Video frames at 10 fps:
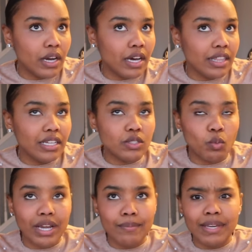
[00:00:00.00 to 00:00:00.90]
I think it's
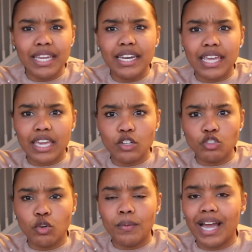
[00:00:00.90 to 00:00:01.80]
white bean kale
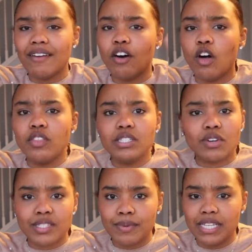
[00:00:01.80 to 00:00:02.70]
soup. I have all these
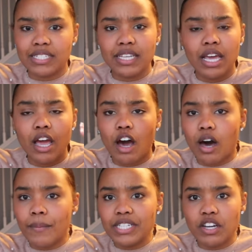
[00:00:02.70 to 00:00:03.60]
recipes
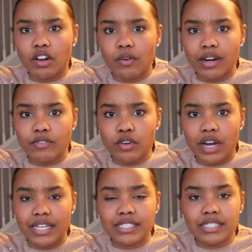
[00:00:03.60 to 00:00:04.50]
on my channel already for you
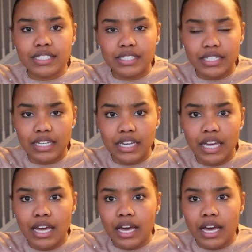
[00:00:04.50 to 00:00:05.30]
guys to see.